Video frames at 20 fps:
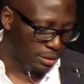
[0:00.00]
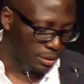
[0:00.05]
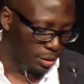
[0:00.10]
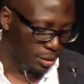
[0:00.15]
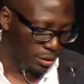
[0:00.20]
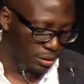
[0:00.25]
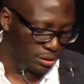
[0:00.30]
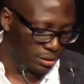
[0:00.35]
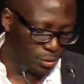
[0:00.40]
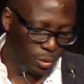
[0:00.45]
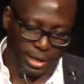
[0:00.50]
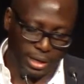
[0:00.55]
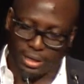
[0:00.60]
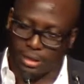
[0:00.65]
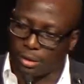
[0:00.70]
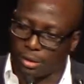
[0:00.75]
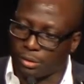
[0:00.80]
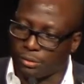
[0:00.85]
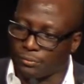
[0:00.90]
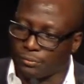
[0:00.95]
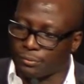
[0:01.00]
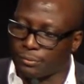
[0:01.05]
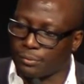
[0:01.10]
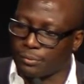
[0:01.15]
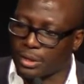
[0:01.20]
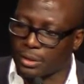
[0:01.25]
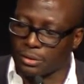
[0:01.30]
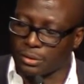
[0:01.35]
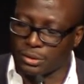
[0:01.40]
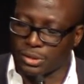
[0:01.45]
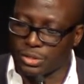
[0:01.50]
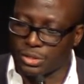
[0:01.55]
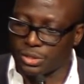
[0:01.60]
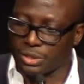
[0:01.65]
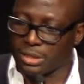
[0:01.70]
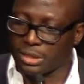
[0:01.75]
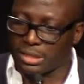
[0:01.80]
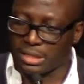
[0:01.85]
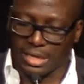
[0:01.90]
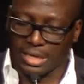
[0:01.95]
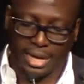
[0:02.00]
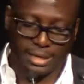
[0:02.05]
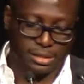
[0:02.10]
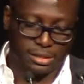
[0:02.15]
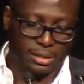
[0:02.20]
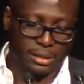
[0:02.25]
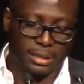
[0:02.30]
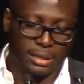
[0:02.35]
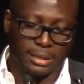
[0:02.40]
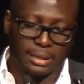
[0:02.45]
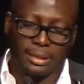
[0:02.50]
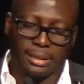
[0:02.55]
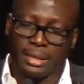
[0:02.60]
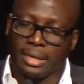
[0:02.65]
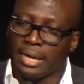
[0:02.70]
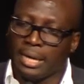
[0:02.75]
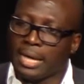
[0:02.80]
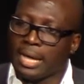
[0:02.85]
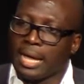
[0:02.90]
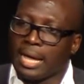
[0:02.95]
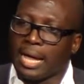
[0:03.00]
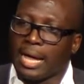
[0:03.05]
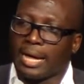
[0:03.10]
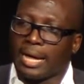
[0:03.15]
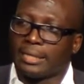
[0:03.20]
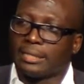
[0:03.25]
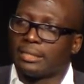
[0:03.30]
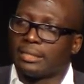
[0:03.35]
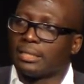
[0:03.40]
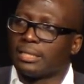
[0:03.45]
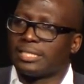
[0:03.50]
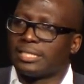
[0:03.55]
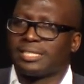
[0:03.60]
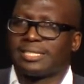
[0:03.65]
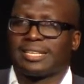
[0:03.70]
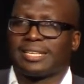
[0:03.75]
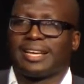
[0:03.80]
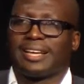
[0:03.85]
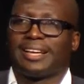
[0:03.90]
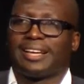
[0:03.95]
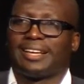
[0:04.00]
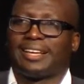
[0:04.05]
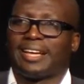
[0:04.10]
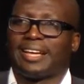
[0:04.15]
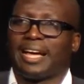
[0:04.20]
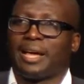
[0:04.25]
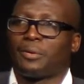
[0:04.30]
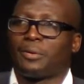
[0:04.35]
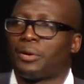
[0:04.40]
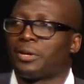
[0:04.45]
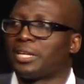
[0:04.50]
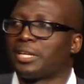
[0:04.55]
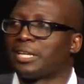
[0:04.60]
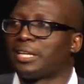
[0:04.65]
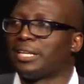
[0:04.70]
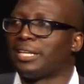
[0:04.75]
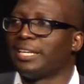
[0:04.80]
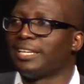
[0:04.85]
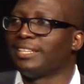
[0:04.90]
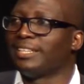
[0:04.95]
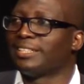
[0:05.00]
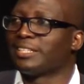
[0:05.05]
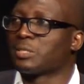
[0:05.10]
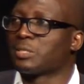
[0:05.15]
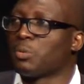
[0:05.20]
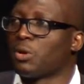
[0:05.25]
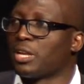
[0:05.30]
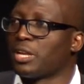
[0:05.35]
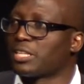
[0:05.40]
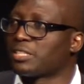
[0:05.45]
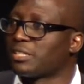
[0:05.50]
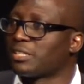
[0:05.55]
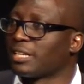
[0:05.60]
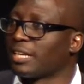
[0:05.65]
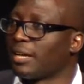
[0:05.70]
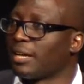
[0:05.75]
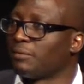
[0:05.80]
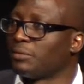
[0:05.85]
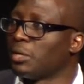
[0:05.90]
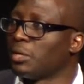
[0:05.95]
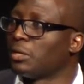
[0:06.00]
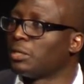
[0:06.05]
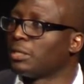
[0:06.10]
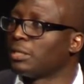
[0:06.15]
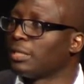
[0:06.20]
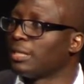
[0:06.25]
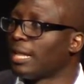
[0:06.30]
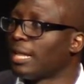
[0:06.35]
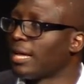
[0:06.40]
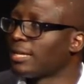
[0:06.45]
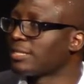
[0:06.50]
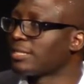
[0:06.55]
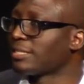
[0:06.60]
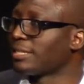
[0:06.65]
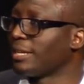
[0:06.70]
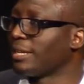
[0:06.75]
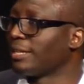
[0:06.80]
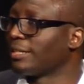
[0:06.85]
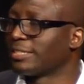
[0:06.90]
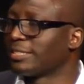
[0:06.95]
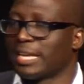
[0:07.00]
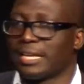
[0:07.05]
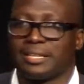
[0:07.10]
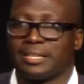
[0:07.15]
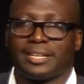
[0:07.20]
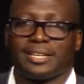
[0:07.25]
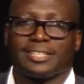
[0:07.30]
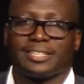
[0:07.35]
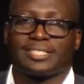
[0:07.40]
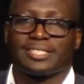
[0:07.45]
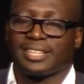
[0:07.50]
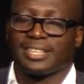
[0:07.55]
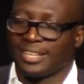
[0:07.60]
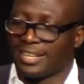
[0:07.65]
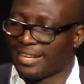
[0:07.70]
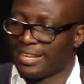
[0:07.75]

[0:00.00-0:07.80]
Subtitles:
gotten quite a lot of recognition internationally. And it's ironically the smallest thing I've done in the last 10 years.